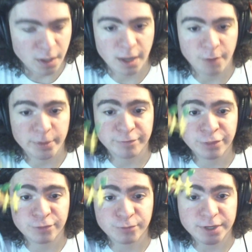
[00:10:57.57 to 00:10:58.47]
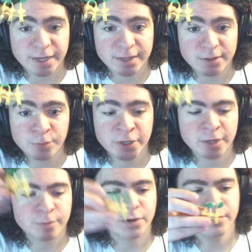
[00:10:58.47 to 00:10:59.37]
We have 3 yellow
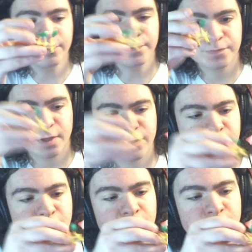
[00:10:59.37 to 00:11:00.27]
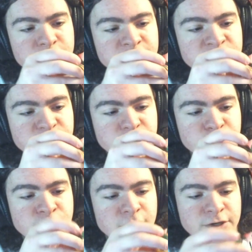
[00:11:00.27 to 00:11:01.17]
Pikmin that all need to be
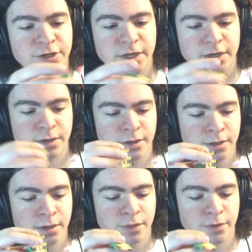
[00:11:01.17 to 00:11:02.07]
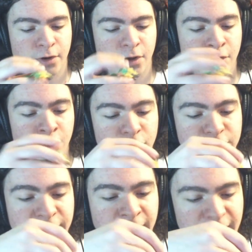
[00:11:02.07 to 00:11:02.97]
plugged in. They're all
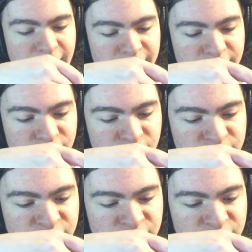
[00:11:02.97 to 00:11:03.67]
holding hands, which is